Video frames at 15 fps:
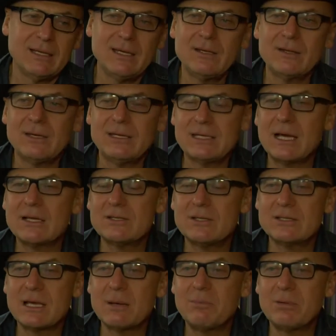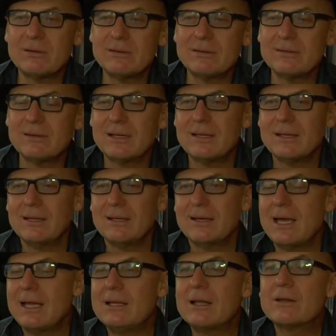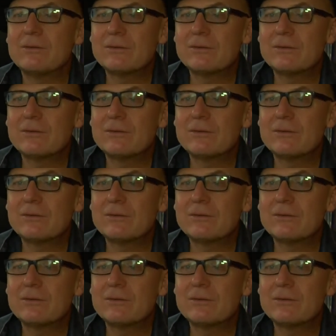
you know, it touches upon a lot